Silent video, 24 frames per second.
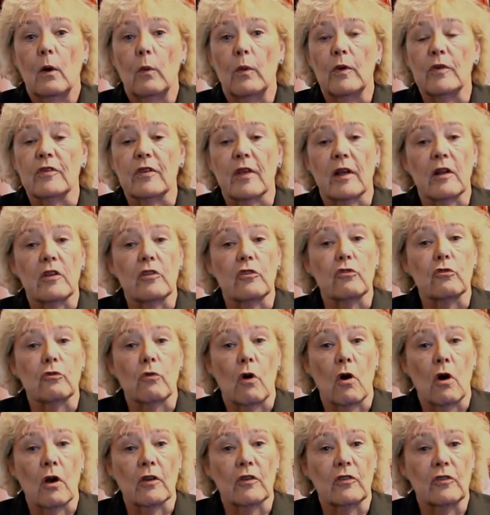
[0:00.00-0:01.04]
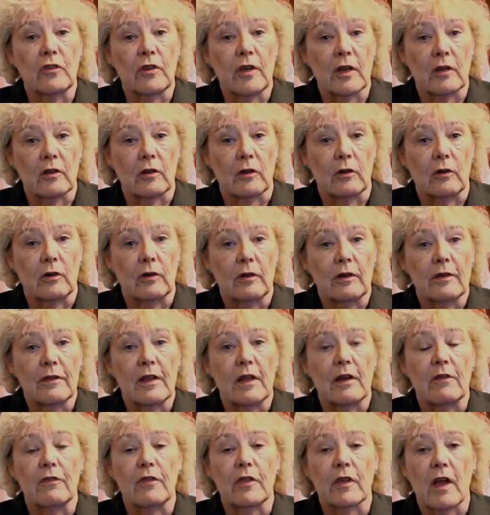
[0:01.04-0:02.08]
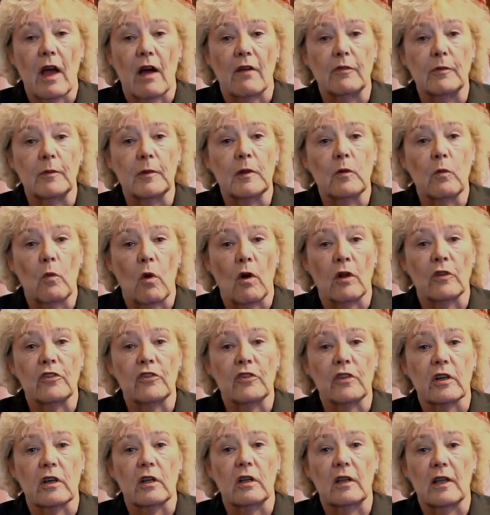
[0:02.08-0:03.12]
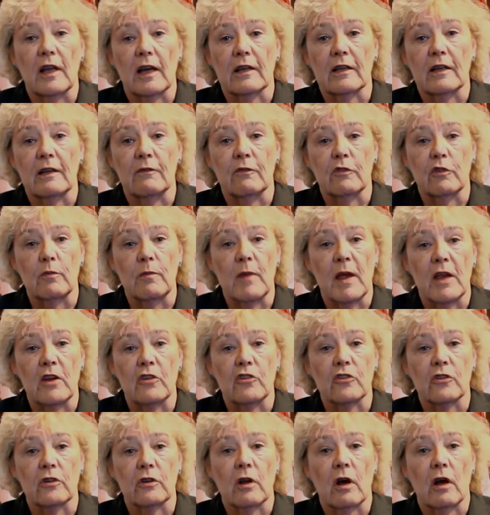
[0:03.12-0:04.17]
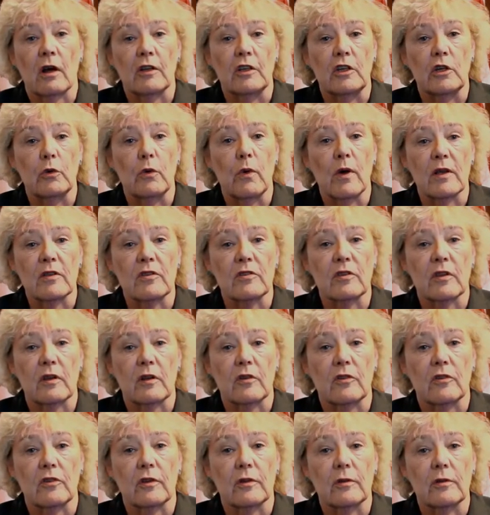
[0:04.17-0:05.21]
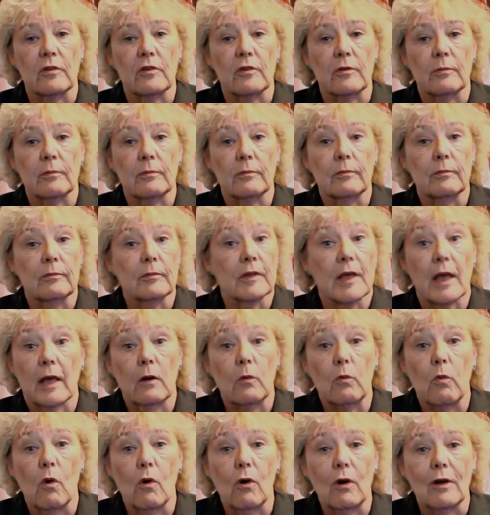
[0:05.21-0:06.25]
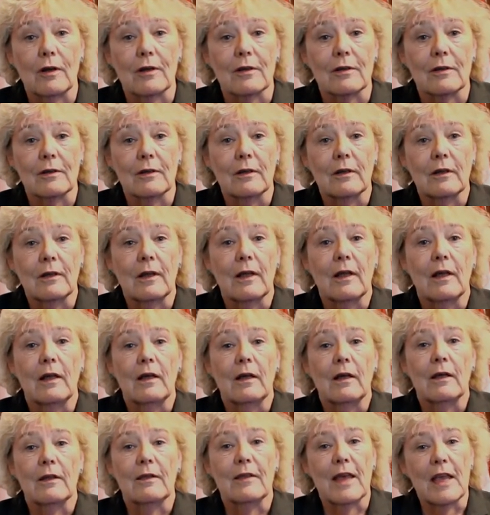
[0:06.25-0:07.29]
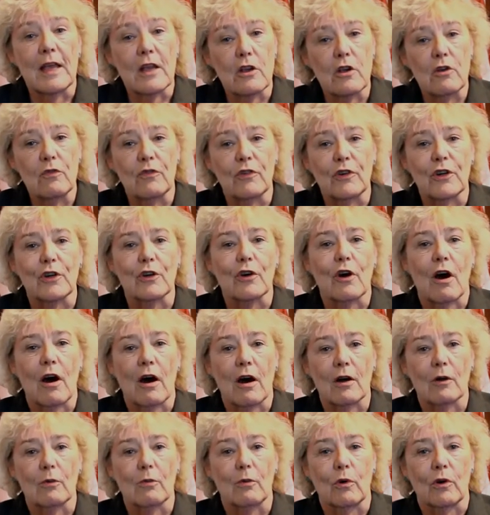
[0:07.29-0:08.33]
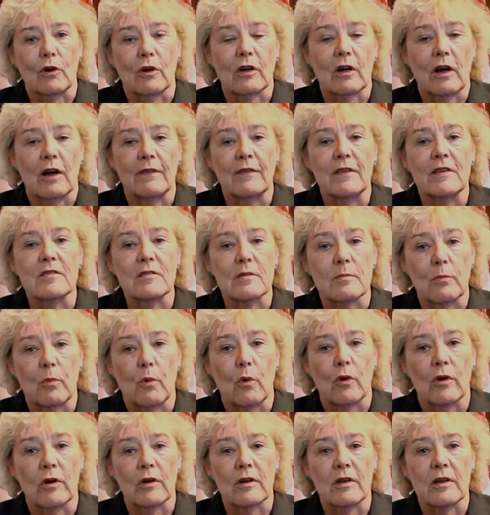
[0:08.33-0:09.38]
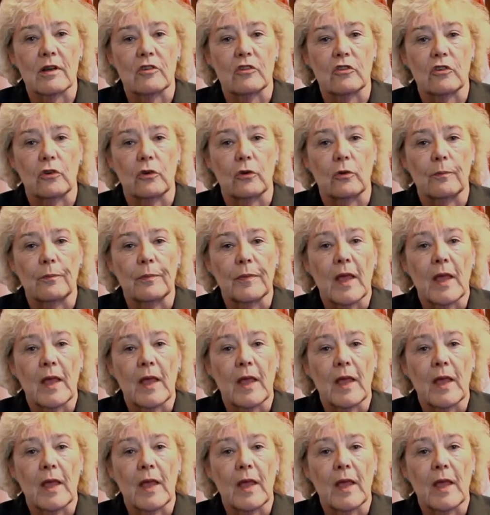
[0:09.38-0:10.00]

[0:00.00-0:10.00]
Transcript: We sent a strong signal that if the government wants to collect information on U.S. citizens, get a warrant. Thank you for your hard work on this important issue,